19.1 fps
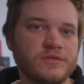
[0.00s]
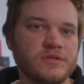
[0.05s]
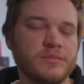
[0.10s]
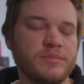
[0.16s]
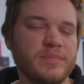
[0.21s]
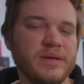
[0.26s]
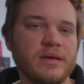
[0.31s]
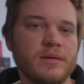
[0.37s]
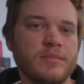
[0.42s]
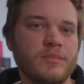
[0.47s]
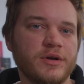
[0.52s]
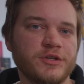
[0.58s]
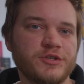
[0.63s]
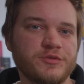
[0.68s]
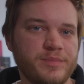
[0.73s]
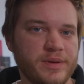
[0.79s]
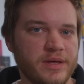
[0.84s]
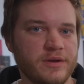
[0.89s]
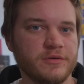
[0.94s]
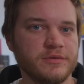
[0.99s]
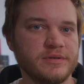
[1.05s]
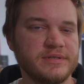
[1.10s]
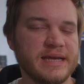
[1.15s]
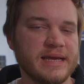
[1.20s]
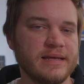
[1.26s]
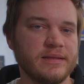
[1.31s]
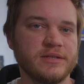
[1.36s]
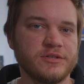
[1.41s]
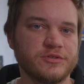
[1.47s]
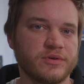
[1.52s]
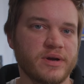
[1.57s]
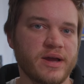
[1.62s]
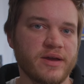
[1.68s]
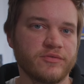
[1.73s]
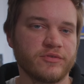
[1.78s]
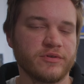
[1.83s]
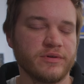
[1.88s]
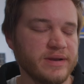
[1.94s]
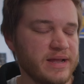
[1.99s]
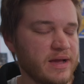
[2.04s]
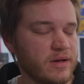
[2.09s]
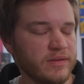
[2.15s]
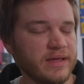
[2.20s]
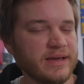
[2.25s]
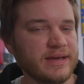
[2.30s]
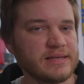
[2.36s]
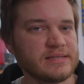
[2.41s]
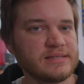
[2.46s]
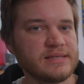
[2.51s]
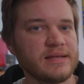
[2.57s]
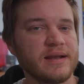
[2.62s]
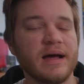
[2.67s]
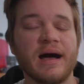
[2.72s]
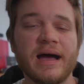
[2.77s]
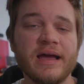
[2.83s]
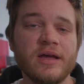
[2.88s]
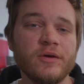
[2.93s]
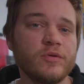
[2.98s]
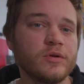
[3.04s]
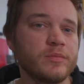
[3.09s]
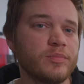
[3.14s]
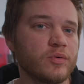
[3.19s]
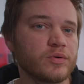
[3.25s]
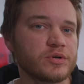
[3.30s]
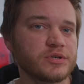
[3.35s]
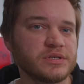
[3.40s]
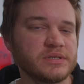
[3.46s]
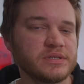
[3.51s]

to be a much better daily driver. Now, like I said, I own a Porsche